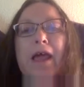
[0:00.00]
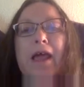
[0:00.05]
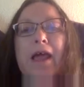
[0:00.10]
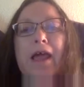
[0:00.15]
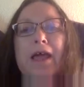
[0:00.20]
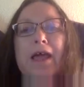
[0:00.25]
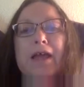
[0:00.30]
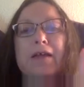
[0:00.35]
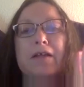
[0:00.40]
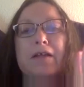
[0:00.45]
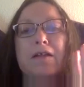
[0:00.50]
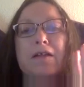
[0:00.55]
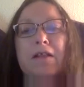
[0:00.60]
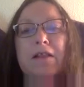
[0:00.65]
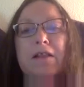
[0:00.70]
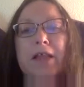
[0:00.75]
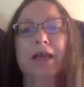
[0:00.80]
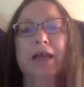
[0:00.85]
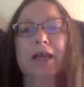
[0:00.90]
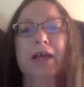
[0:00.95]
And
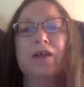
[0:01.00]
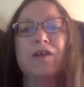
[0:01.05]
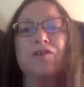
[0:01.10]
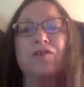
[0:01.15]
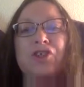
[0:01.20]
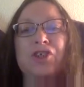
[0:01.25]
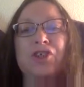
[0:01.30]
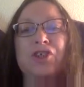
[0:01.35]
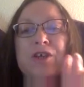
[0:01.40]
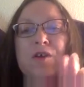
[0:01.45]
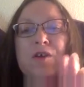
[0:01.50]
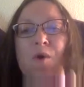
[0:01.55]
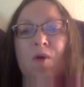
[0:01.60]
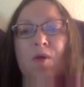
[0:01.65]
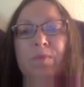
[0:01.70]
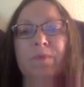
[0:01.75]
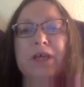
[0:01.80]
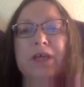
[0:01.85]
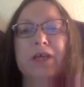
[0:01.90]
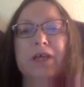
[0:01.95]
Claire G.
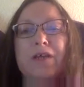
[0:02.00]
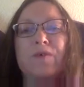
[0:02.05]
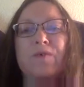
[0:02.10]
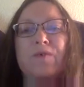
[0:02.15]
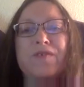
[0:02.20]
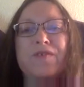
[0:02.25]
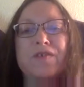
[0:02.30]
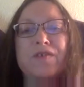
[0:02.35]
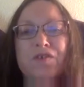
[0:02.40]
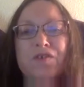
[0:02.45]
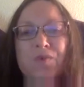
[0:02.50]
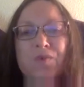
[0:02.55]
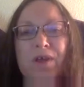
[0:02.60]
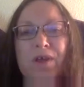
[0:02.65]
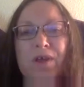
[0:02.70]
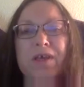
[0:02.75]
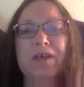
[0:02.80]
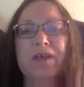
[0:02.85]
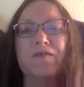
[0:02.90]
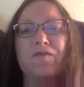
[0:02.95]
Coleman, who's
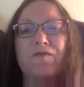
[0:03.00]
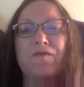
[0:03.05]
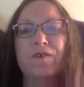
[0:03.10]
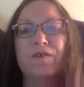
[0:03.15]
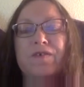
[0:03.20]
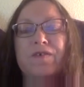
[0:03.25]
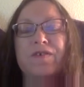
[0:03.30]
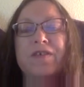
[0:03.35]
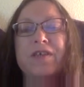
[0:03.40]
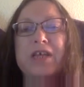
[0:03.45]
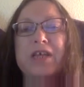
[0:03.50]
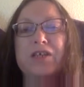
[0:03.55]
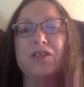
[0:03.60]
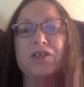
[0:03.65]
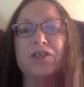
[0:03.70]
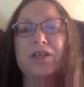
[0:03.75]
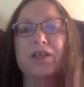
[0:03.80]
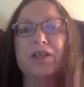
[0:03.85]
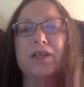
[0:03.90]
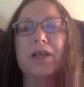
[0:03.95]
Australian First
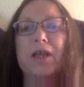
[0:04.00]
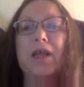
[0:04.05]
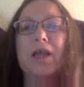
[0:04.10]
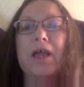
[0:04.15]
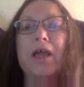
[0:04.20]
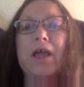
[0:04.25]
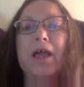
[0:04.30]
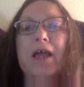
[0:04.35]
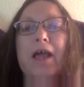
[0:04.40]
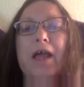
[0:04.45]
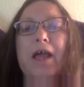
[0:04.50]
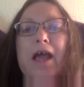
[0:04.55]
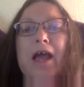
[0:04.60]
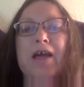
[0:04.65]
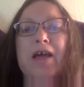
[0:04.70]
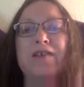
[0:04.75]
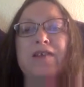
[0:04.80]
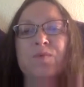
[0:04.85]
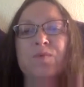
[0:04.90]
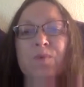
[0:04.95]
Nation,
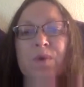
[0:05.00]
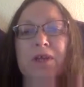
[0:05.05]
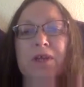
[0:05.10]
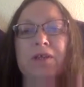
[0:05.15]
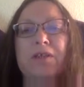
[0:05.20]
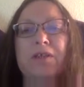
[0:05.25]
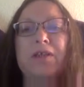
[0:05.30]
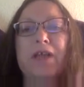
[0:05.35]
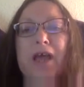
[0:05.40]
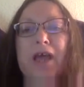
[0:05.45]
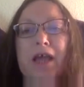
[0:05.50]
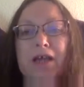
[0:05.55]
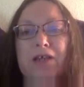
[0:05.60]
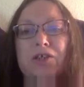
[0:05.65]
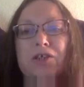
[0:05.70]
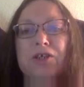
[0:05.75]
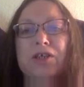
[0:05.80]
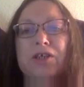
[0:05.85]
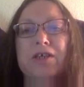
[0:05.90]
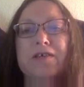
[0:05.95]
has written
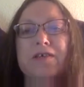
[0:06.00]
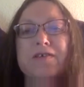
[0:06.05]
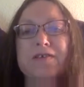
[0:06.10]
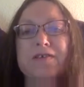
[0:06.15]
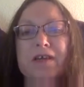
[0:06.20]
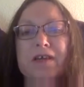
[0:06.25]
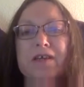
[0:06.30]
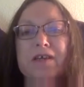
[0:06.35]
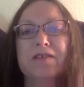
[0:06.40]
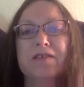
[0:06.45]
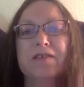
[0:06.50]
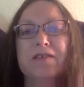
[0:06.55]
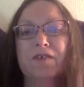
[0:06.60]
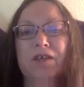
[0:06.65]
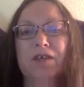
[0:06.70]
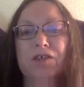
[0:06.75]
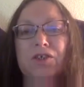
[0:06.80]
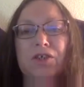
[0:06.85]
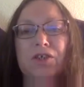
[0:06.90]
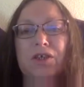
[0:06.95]
actually a science
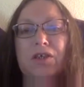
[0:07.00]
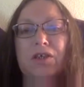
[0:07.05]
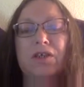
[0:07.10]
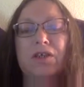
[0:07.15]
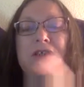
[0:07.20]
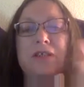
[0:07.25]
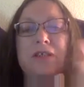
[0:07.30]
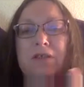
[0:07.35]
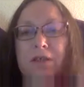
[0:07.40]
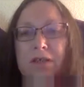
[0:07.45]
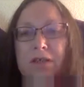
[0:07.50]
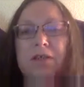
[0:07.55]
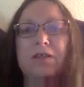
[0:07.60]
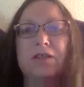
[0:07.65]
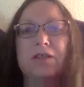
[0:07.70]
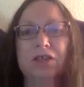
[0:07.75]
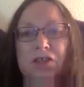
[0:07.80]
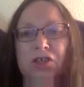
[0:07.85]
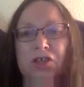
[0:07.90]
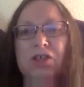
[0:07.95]
fiction and
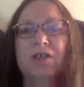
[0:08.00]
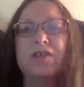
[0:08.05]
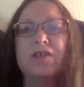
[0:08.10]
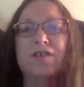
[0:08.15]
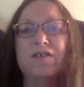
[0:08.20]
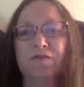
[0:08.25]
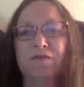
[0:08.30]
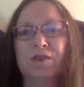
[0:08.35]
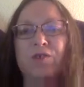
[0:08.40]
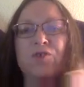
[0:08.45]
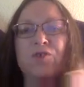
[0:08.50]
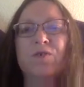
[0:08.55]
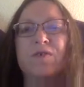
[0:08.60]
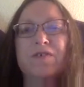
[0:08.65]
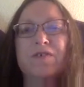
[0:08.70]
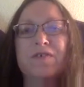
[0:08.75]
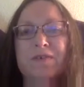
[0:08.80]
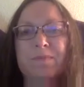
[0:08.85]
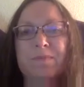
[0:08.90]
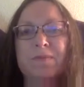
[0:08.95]
Indigenous
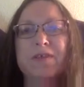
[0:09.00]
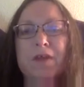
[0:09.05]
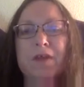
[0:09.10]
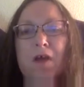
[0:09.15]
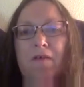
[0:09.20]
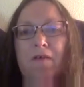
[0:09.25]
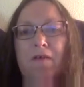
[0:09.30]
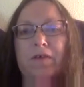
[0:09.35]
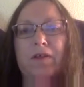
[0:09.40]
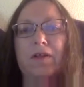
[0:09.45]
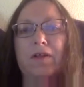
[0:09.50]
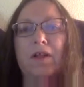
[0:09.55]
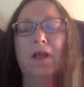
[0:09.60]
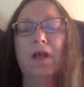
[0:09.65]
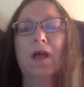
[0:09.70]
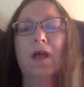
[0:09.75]
futurism's novel